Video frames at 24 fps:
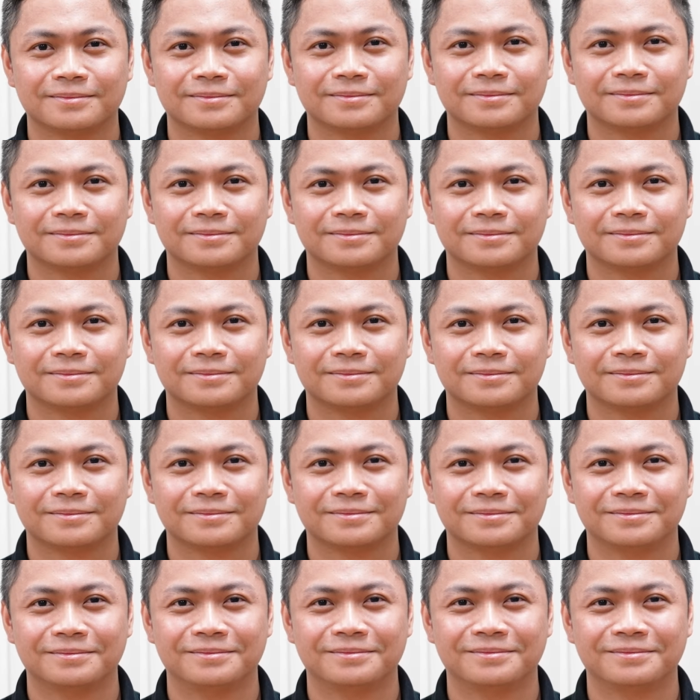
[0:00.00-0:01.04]

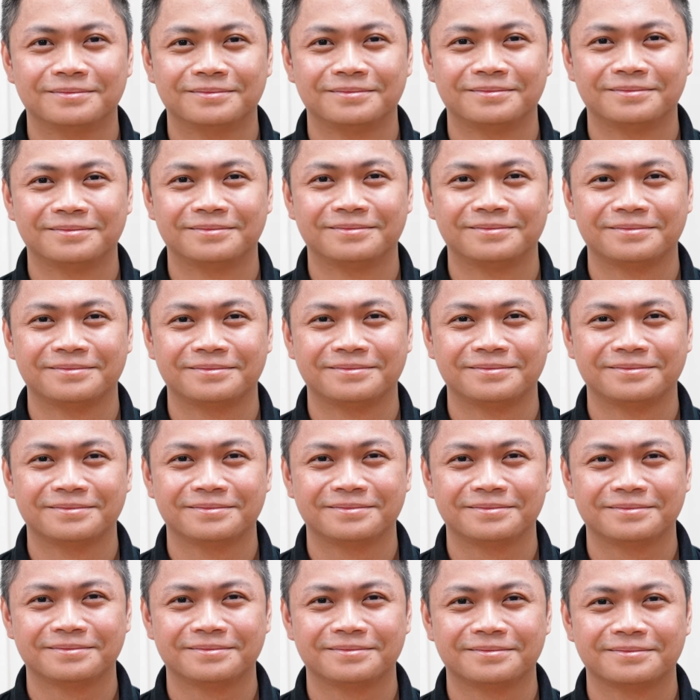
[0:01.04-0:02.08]

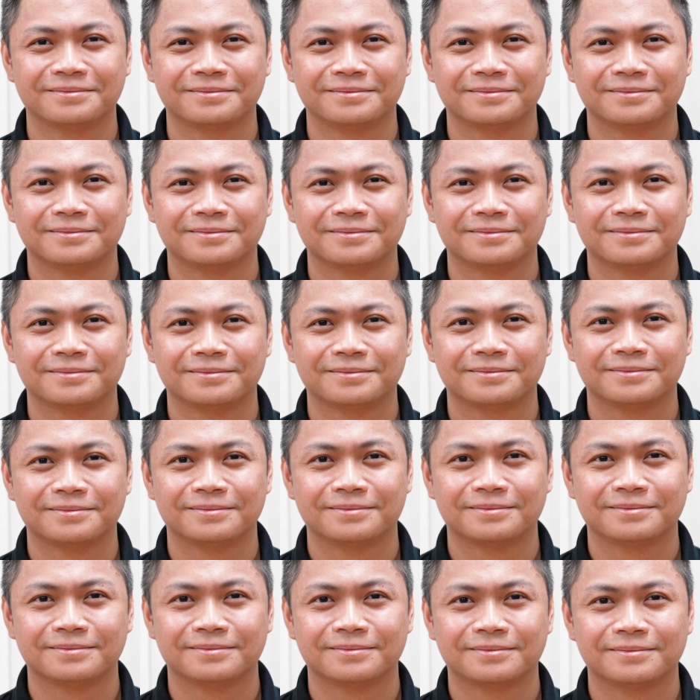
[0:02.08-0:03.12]

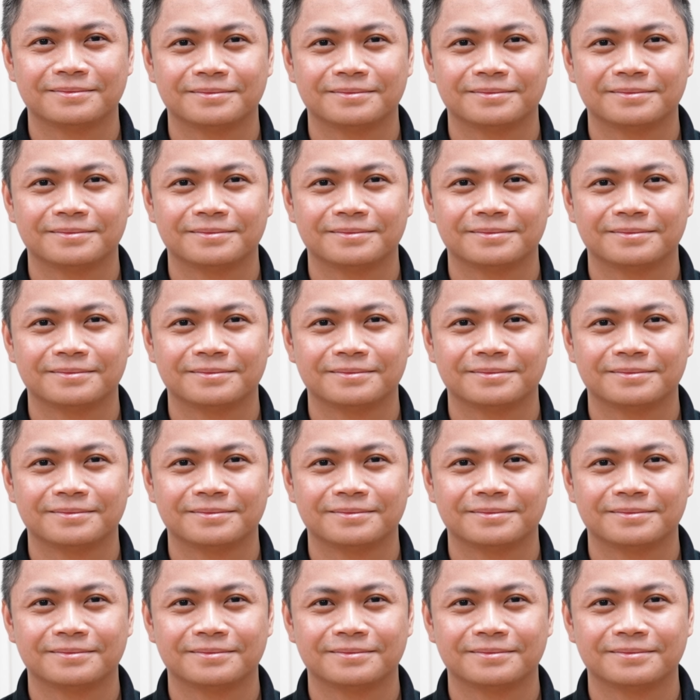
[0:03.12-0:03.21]
(no one is talking)